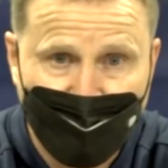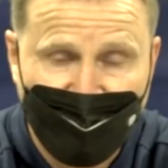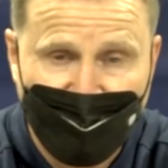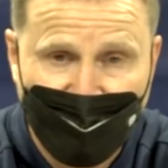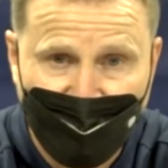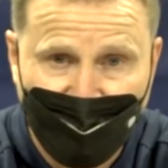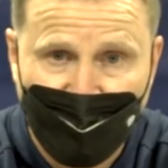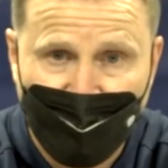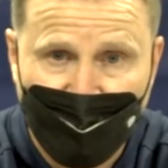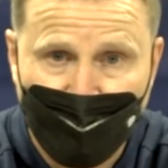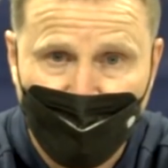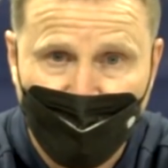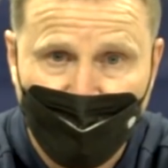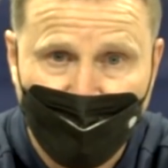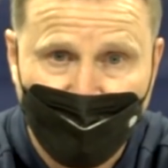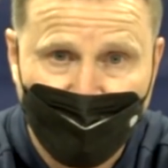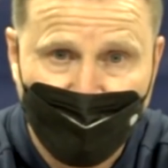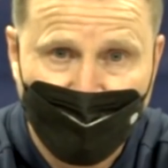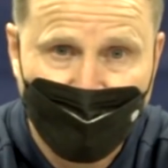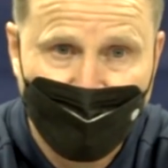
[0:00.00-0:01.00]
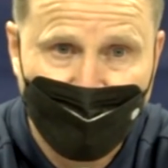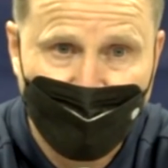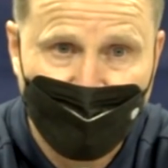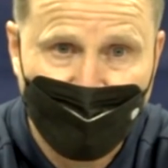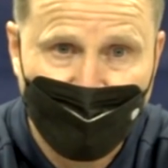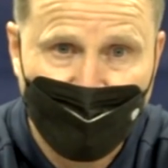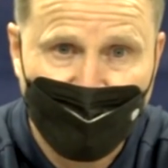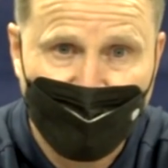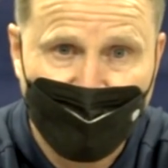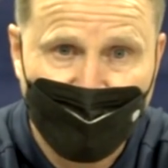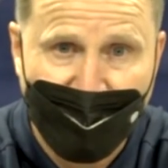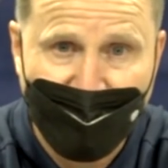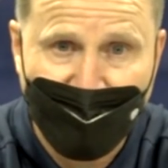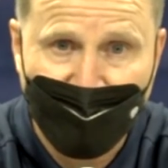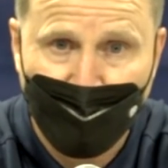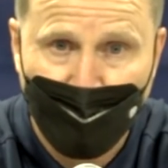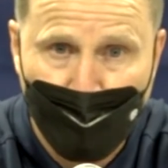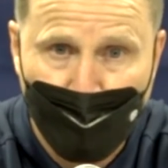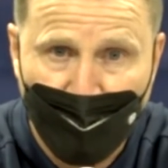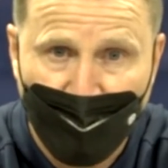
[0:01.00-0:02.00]
getting up and
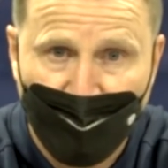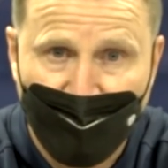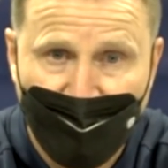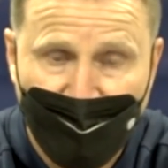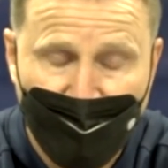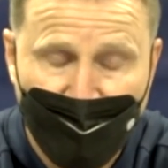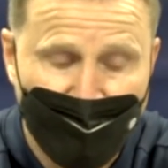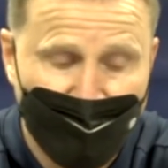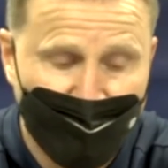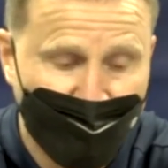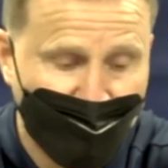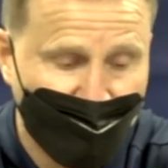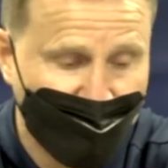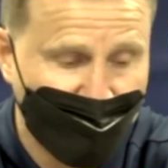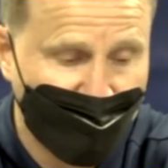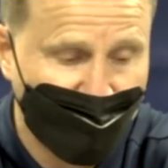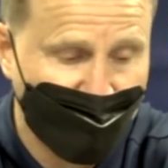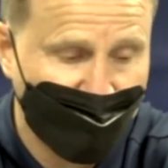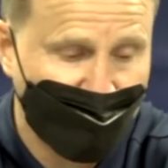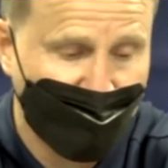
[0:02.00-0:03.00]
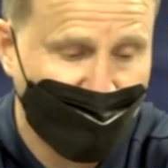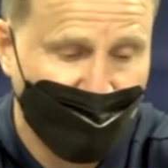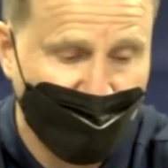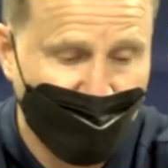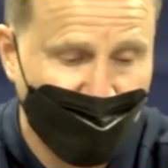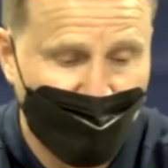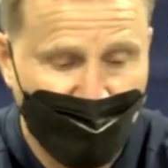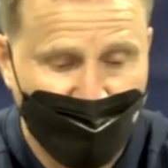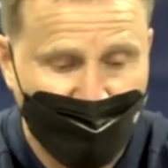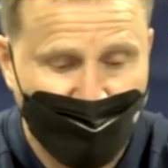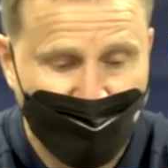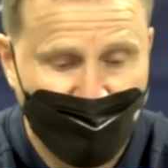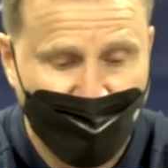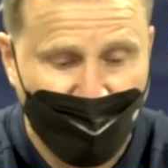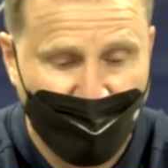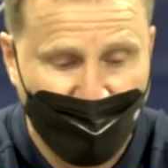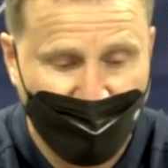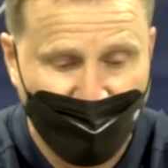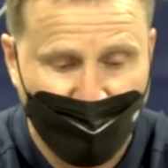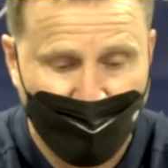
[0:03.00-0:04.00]
fighting for one another. And this is I've been
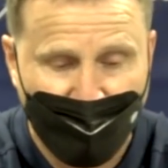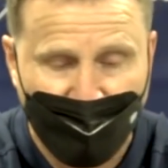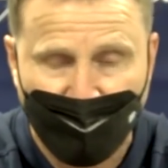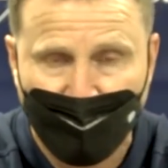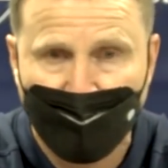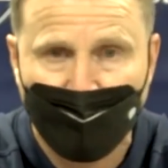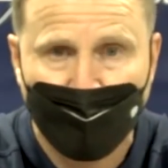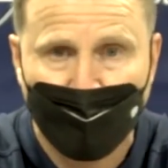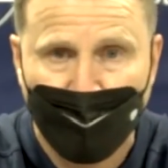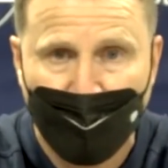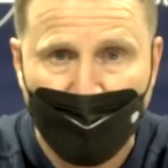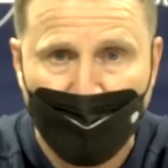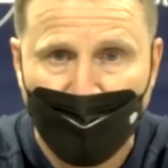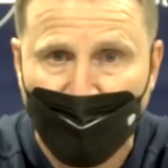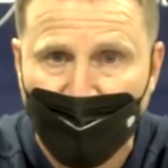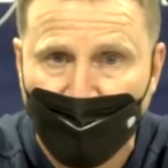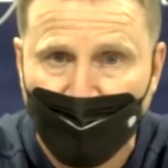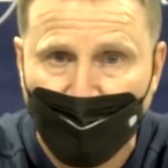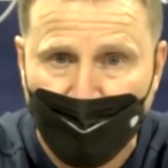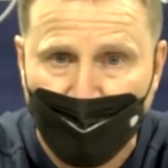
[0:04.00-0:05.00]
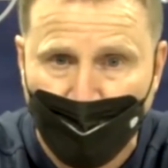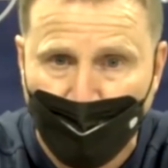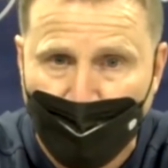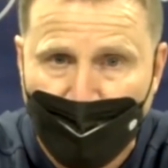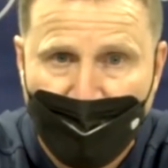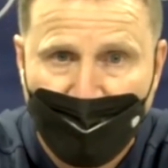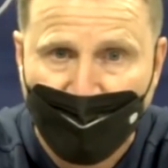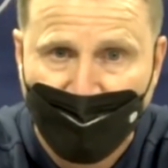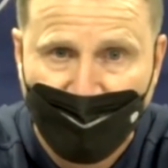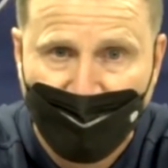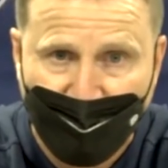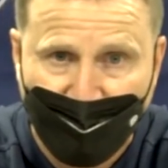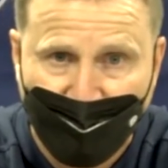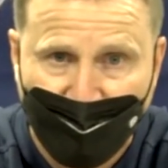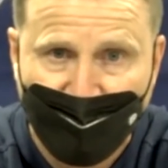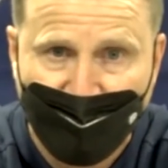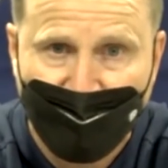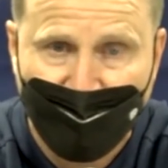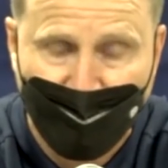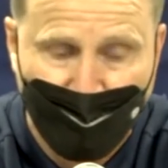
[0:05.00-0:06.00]
talking about brotherhood for a while now.
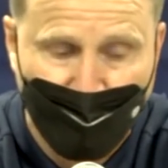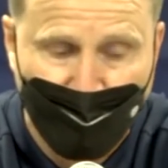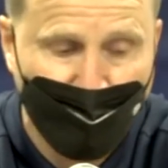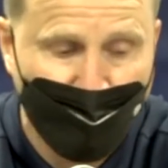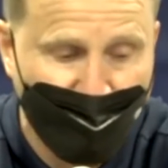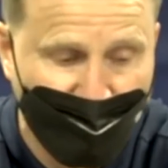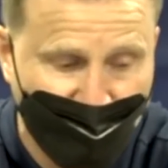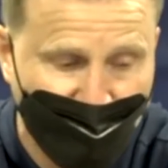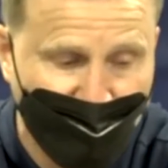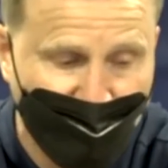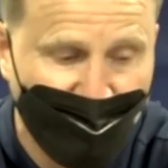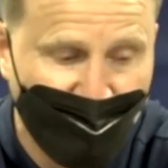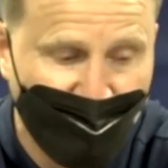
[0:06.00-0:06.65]
And this group